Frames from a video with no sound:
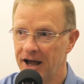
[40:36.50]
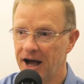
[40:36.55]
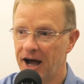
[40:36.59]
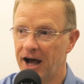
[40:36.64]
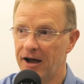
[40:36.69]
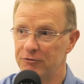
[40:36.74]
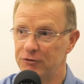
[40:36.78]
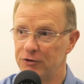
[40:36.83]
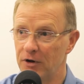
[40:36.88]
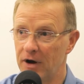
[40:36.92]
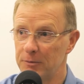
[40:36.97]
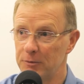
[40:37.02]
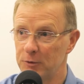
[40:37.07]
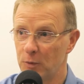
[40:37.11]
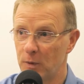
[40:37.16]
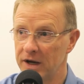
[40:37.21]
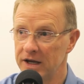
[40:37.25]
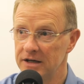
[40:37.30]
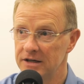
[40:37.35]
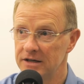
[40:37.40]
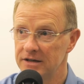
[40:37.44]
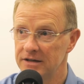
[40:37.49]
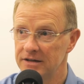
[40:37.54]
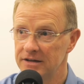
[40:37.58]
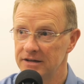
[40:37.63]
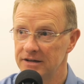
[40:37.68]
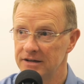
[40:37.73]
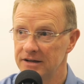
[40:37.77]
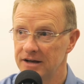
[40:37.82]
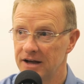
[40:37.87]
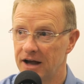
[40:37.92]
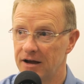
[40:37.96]
I've dropped weight.
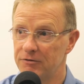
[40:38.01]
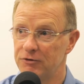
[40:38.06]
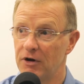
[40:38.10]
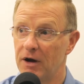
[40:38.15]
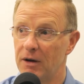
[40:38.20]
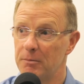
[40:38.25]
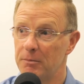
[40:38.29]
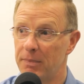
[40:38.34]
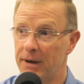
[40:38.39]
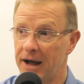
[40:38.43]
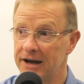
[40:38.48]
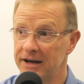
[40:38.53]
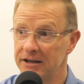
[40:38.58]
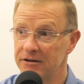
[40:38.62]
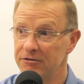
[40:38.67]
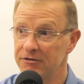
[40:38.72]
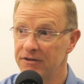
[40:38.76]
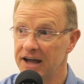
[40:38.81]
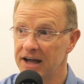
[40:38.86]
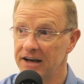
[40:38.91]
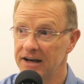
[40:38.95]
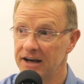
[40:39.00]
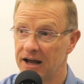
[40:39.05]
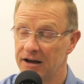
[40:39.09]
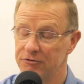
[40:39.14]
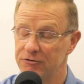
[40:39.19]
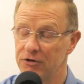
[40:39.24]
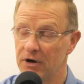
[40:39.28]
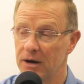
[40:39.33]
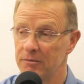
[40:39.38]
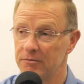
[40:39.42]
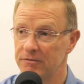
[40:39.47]
I've dropped body fat.
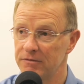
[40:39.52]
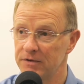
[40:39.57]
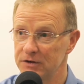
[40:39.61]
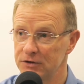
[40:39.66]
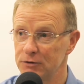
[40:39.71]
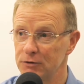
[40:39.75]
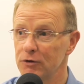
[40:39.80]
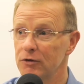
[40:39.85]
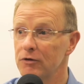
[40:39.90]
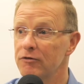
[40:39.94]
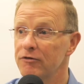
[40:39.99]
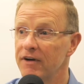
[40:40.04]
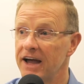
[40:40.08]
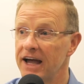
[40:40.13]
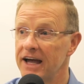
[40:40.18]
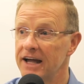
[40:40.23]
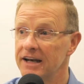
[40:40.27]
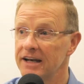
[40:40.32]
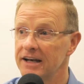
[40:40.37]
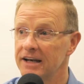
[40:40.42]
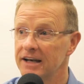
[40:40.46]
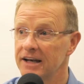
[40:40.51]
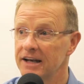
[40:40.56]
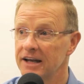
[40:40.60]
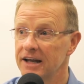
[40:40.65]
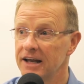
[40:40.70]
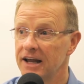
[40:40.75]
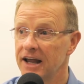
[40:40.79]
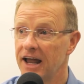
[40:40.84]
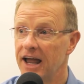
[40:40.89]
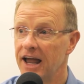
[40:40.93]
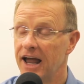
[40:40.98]
I've dropped visceral fat
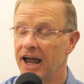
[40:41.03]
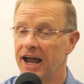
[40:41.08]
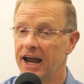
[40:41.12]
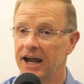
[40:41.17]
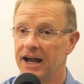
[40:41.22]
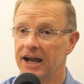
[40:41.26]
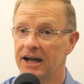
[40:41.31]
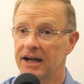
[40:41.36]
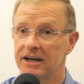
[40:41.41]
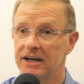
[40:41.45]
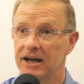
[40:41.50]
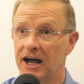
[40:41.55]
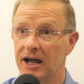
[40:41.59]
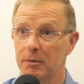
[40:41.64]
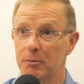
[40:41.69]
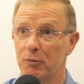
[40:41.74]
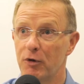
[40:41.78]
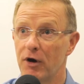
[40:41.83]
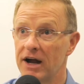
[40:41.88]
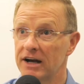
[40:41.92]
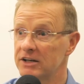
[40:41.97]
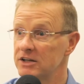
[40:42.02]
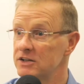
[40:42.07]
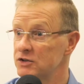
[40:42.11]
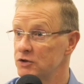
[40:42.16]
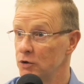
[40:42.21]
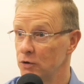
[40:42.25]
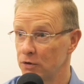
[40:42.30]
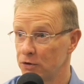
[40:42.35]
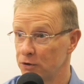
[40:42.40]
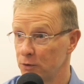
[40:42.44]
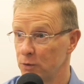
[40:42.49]
and I practice
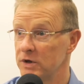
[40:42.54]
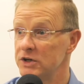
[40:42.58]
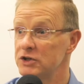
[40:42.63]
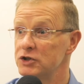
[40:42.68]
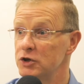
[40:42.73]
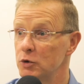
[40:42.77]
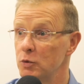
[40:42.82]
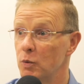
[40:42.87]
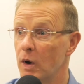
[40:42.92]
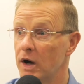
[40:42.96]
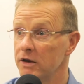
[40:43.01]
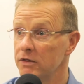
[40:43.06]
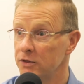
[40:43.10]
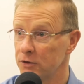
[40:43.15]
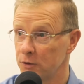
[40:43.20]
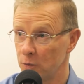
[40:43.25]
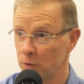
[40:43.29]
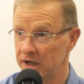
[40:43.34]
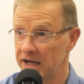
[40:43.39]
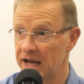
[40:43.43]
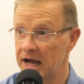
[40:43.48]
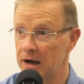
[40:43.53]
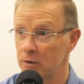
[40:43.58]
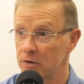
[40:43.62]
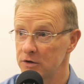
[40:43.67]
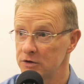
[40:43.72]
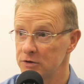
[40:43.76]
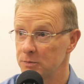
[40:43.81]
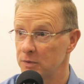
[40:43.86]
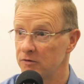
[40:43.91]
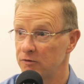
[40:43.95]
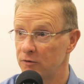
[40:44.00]
your three, two, one, three
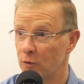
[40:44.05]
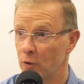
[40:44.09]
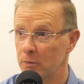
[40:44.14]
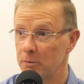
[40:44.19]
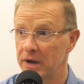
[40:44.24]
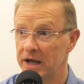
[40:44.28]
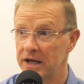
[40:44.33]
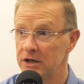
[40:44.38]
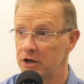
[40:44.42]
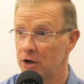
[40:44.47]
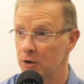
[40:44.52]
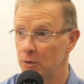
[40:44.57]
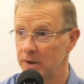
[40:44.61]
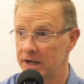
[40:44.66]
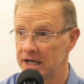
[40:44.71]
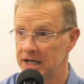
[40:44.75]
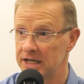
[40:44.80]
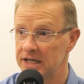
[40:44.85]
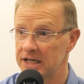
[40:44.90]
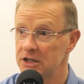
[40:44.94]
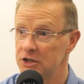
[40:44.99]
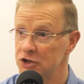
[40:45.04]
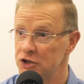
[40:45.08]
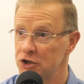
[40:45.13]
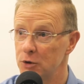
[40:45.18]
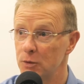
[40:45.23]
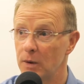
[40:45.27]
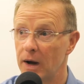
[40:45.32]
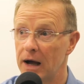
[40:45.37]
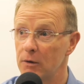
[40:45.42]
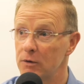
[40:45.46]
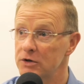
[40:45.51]
hours before bed, no eating,
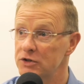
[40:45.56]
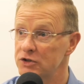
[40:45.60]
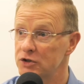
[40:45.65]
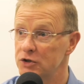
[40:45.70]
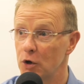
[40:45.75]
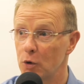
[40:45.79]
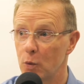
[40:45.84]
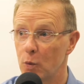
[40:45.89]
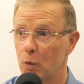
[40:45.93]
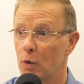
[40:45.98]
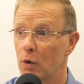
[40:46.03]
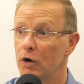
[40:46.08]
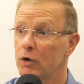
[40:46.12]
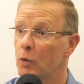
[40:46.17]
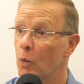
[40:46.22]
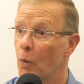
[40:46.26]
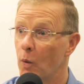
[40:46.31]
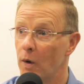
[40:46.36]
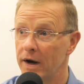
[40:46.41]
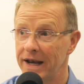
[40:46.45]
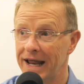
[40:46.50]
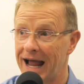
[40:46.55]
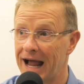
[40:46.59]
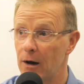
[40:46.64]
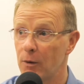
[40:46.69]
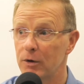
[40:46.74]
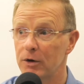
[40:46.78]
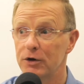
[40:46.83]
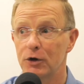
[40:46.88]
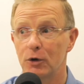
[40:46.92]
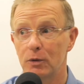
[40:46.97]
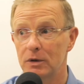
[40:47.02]
two hours, no work, one
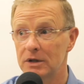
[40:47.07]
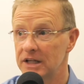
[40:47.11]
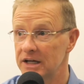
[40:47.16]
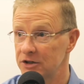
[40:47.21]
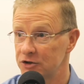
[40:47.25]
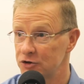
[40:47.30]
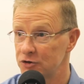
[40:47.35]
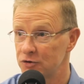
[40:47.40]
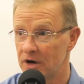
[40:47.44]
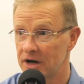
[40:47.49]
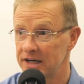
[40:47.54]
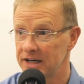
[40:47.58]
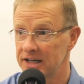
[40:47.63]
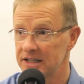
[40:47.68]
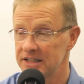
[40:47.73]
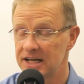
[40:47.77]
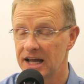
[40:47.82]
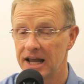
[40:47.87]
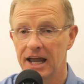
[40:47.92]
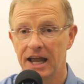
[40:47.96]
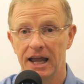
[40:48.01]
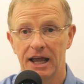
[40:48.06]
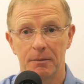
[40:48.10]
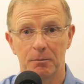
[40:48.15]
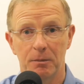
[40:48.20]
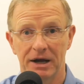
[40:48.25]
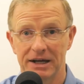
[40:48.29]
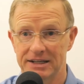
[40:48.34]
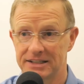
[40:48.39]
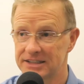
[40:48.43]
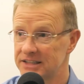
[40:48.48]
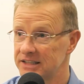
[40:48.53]
hour, no electronics. Mm-hmm.
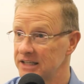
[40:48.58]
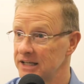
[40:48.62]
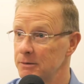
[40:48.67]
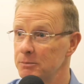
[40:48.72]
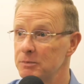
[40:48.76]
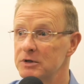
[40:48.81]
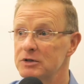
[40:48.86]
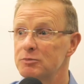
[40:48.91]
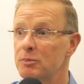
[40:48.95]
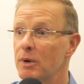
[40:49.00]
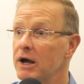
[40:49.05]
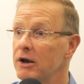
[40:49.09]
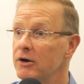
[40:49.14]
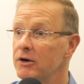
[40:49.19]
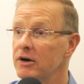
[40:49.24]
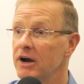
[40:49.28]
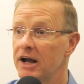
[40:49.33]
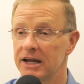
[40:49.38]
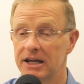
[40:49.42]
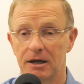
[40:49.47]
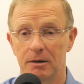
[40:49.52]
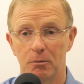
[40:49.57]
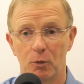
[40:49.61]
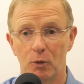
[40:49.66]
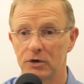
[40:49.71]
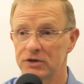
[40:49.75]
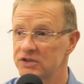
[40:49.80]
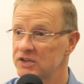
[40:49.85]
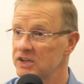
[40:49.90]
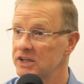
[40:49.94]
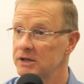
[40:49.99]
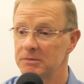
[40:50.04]
My sleep is better. I get more
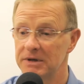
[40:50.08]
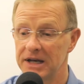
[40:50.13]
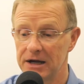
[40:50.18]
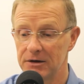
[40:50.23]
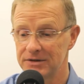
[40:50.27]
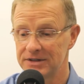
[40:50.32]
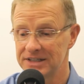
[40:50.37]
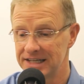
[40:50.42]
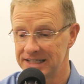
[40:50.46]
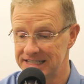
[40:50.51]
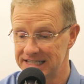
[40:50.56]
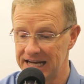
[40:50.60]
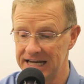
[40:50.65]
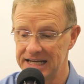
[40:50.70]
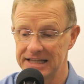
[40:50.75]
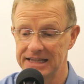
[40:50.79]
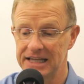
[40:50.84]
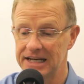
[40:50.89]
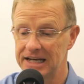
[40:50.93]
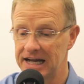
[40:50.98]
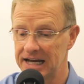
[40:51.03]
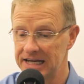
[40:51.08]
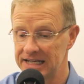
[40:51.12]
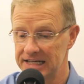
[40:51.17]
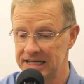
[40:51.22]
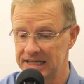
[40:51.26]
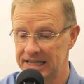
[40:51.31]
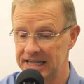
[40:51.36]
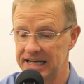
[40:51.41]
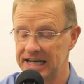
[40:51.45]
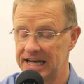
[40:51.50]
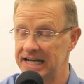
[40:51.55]
sleep now today than I
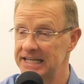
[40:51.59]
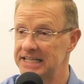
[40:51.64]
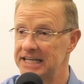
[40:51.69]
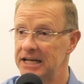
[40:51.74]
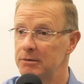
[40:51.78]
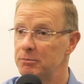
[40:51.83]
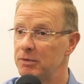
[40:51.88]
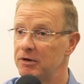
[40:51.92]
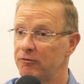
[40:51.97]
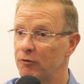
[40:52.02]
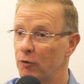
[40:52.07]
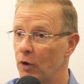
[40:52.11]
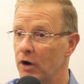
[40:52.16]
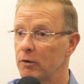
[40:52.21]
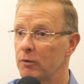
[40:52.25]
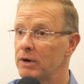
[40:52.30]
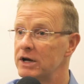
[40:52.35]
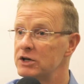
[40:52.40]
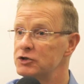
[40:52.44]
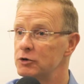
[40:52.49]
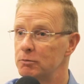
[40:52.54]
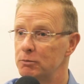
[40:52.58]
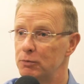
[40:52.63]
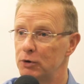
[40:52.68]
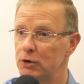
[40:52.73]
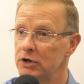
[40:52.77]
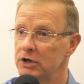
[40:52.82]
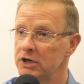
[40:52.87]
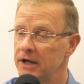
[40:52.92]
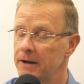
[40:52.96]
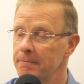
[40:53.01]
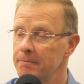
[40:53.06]
than I did before I read your
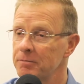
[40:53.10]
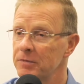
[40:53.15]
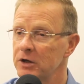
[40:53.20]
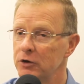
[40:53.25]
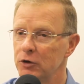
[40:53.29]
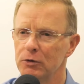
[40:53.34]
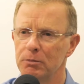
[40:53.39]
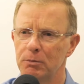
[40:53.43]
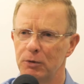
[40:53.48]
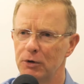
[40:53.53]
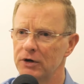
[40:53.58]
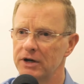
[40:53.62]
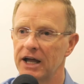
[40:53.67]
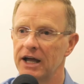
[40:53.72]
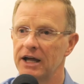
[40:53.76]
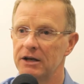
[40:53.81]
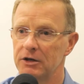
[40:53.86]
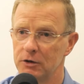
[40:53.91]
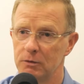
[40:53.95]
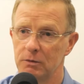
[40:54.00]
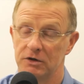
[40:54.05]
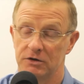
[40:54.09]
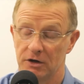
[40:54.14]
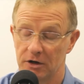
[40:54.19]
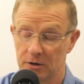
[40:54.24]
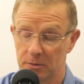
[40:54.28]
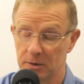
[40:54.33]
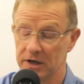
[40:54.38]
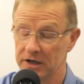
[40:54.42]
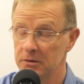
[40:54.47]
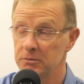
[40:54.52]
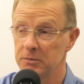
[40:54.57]
book. Mm. Your book had you want to talk
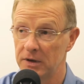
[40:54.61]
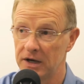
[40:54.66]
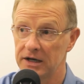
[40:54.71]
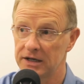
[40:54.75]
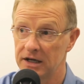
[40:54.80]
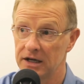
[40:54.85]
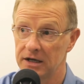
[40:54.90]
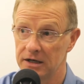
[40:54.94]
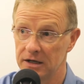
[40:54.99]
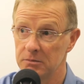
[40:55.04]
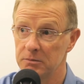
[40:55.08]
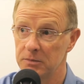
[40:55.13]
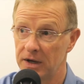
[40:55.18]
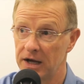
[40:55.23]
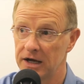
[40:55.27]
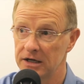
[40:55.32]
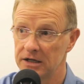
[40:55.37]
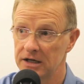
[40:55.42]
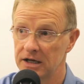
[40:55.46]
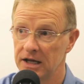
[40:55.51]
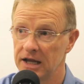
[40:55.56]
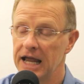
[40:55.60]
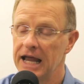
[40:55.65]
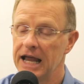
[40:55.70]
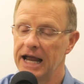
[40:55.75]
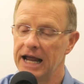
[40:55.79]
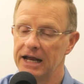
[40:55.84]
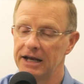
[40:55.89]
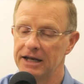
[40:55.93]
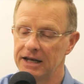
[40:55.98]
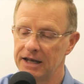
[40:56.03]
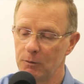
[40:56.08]
about impact, it had impact.
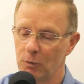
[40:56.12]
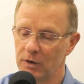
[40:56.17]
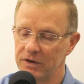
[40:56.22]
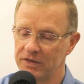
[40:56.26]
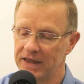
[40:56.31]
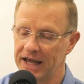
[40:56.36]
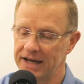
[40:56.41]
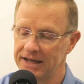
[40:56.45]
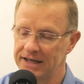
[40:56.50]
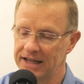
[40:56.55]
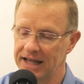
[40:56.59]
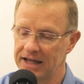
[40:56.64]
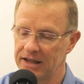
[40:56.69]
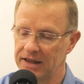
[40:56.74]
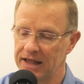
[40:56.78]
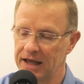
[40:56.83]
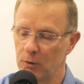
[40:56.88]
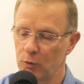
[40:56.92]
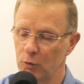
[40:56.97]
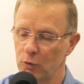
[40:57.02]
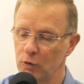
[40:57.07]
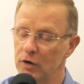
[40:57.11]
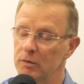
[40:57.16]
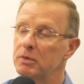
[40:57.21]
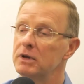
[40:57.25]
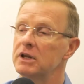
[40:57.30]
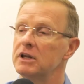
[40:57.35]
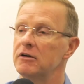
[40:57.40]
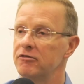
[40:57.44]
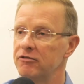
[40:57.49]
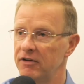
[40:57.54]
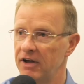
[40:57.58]
And what that that that
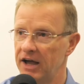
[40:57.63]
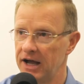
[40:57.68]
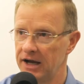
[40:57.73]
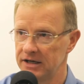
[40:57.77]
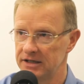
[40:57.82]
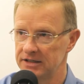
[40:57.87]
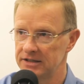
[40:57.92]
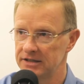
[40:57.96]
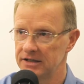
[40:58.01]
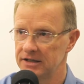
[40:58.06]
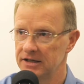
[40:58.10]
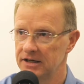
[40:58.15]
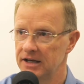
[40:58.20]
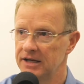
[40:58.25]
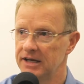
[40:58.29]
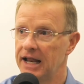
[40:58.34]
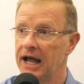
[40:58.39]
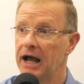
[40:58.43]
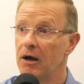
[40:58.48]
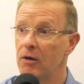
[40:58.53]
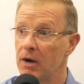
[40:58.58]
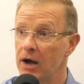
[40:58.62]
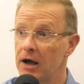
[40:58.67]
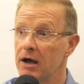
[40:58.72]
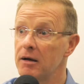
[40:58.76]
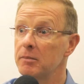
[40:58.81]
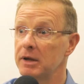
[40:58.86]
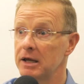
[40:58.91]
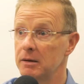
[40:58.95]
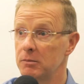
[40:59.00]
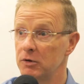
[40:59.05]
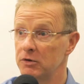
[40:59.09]
ripple effect. Mm. Now
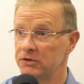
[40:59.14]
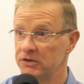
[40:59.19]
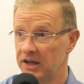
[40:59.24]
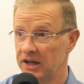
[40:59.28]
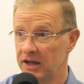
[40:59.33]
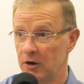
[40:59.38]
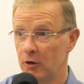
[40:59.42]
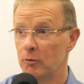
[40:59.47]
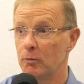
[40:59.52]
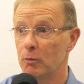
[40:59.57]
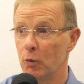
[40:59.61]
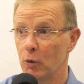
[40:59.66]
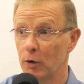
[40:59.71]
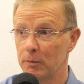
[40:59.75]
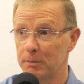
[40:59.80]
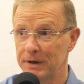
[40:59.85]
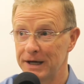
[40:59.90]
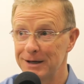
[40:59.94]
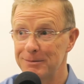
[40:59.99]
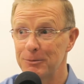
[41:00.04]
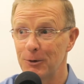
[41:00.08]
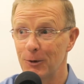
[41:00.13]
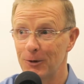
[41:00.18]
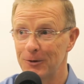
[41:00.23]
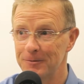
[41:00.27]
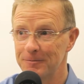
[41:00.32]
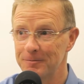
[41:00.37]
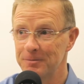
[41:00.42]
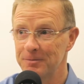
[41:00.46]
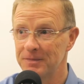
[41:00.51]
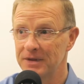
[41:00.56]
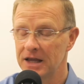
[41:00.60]
I'm able to help more people.
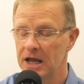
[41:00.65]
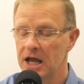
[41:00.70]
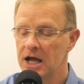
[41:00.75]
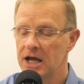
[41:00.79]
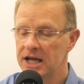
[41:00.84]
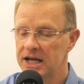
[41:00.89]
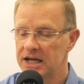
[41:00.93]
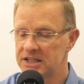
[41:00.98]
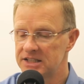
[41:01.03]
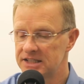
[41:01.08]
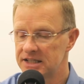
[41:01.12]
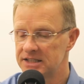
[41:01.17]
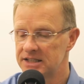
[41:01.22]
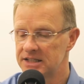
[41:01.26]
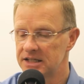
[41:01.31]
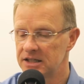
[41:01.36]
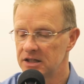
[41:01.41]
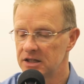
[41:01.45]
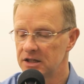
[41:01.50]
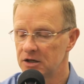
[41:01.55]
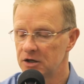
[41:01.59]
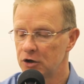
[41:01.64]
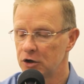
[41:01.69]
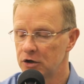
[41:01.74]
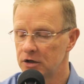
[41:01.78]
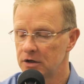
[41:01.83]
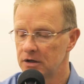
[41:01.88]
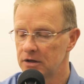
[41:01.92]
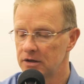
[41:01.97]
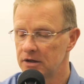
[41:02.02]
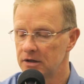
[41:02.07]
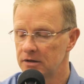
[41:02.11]
Mm-hmm. It's, it's the,
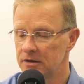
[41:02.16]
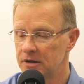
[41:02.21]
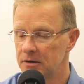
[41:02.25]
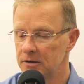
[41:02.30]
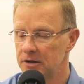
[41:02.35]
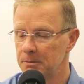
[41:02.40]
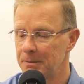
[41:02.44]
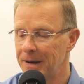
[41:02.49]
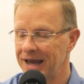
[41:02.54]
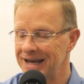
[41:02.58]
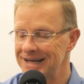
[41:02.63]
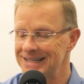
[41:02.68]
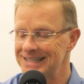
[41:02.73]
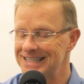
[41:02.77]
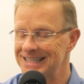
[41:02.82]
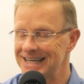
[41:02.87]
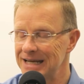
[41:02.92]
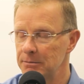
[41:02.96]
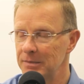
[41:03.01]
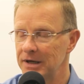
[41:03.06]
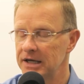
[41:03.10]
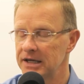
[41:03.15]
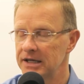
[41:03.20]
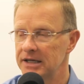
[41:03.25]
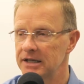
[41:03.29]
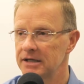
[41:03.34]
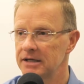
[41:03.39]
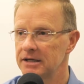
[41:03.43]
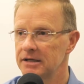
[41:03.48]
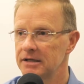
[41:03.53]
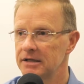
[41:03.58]
the the pandemic